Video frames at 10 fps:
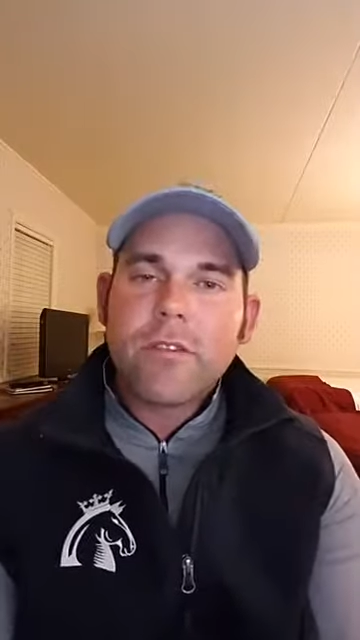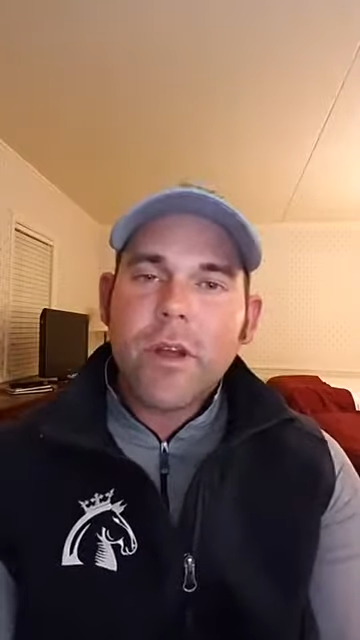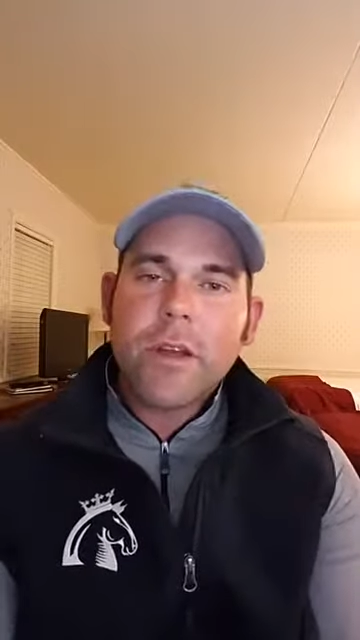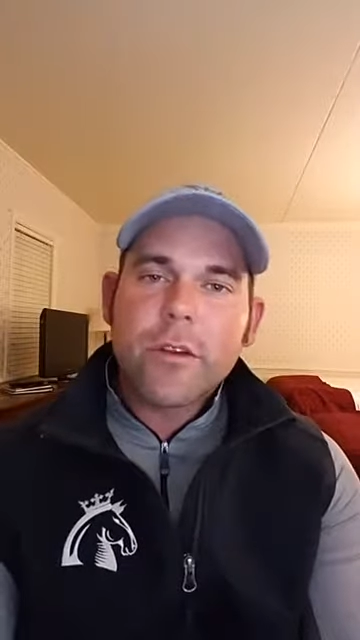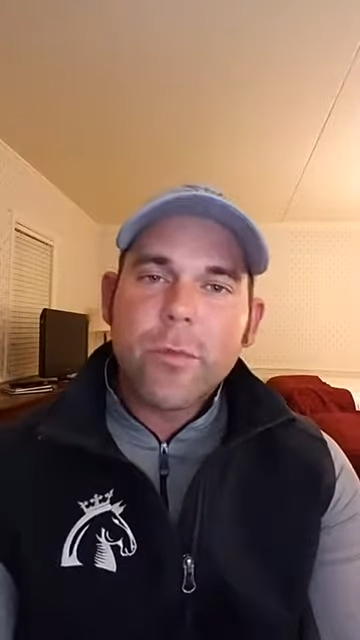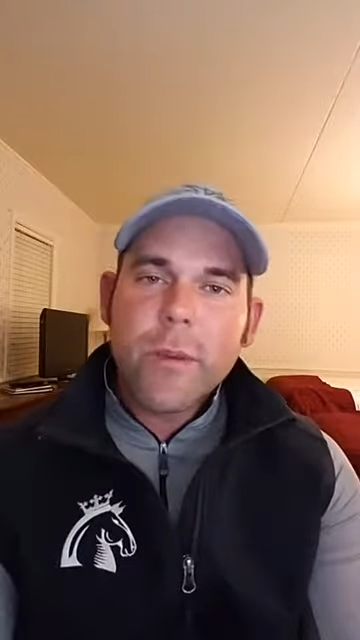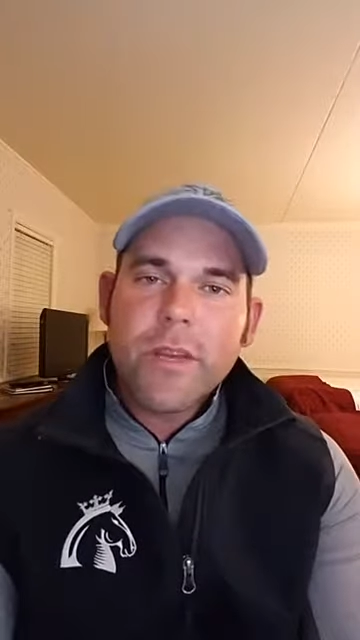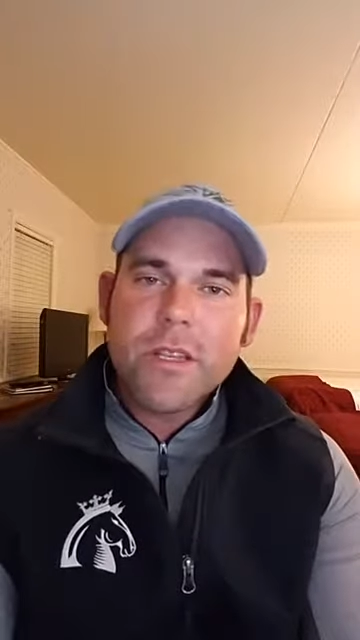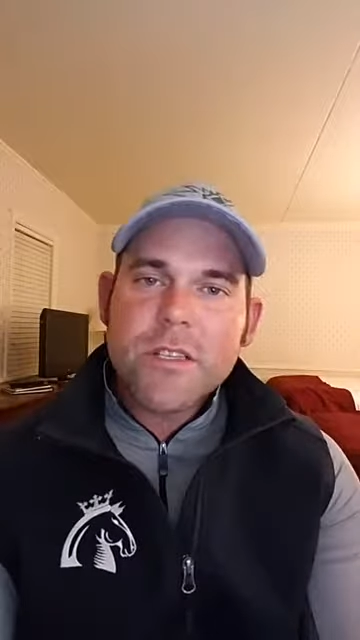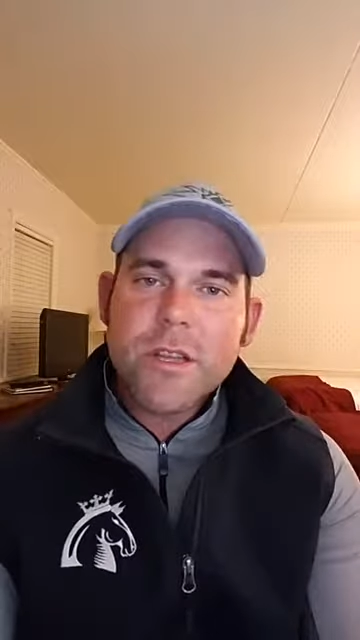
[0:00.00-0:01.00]
a friend who
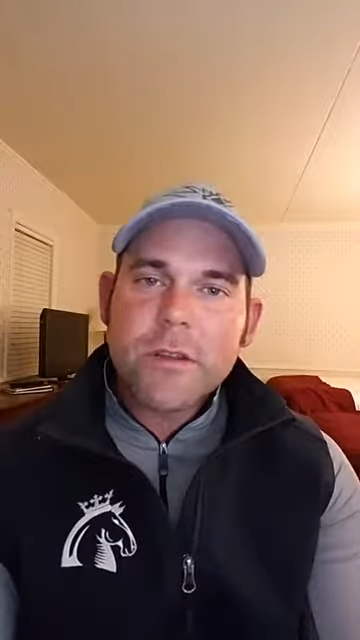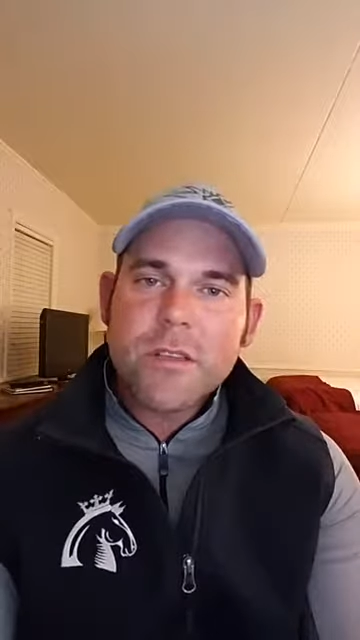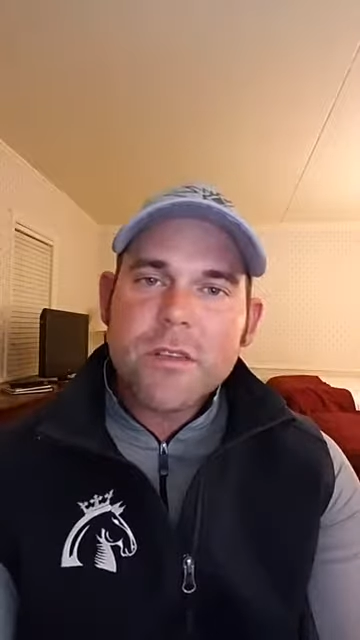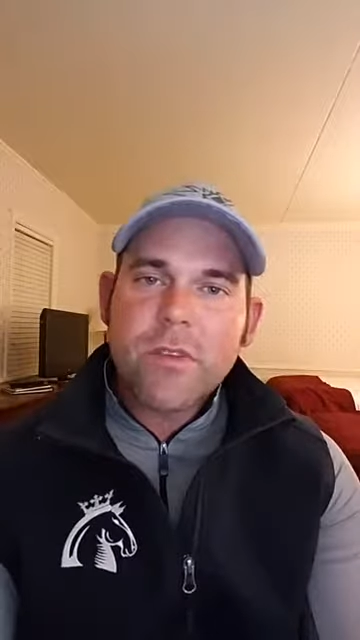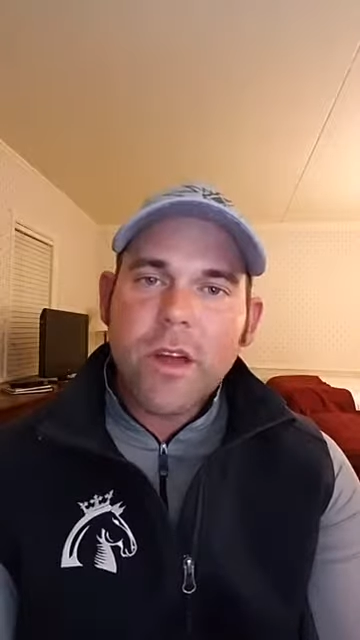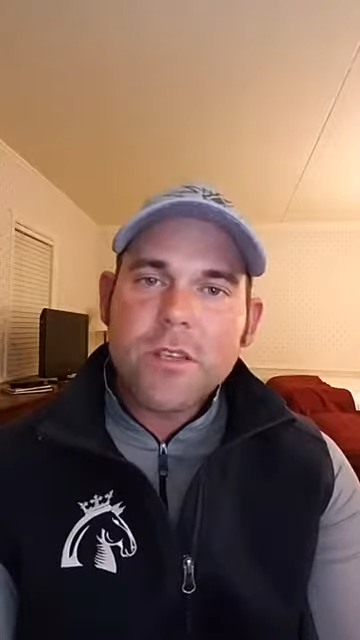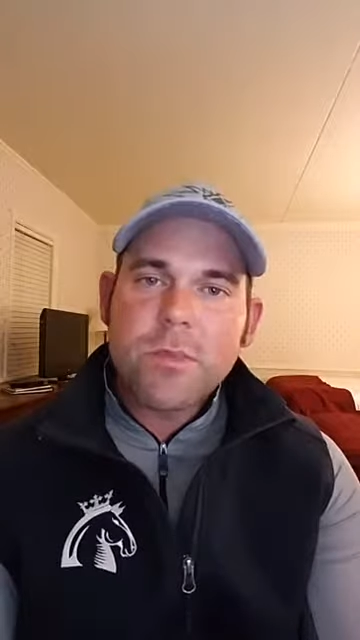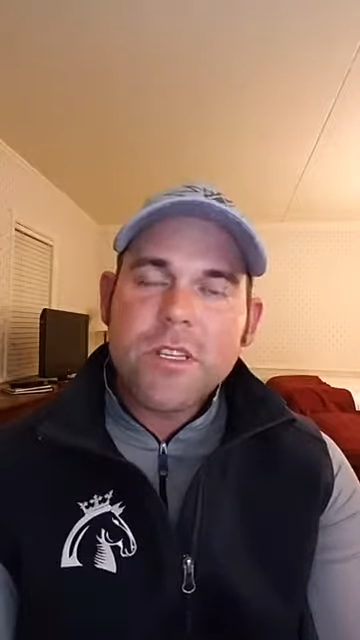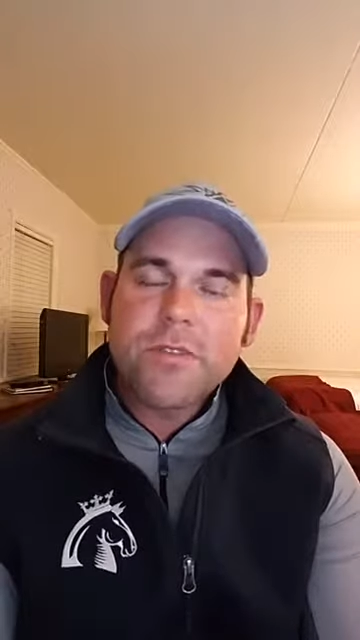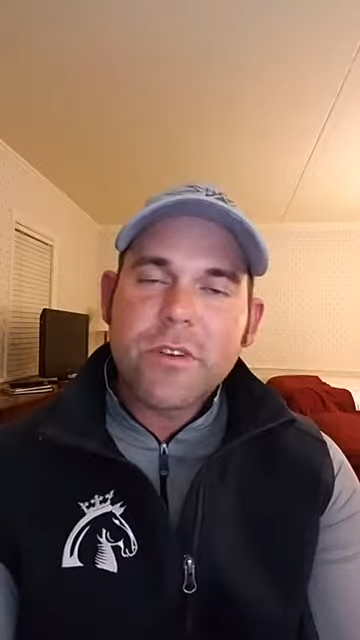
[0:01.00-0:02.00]
maybe needs to hear this advice,
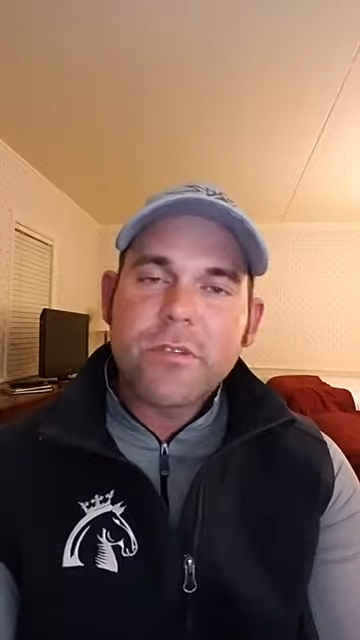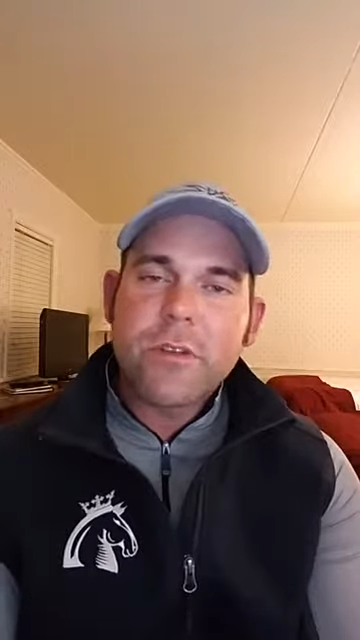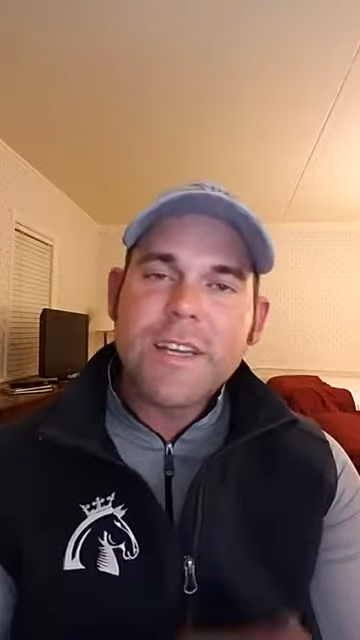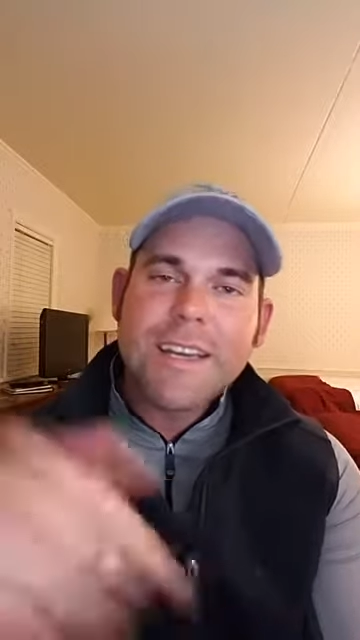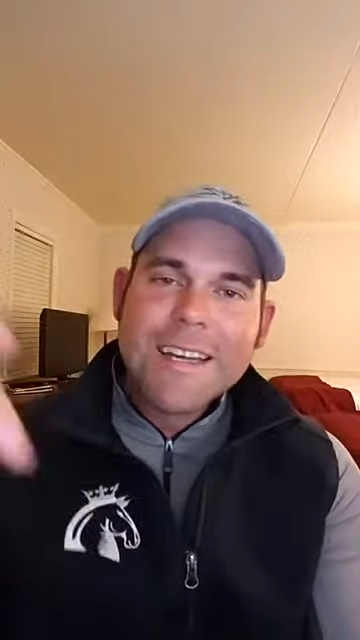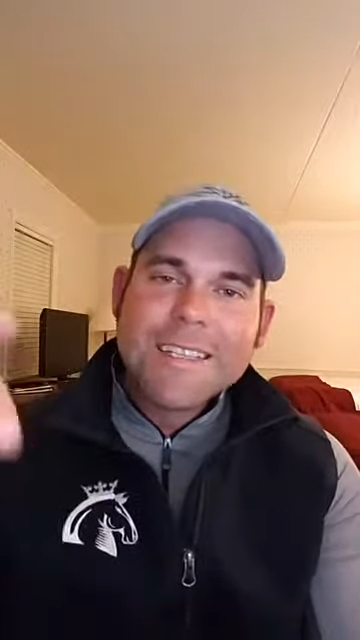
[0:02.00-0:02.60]
please feel free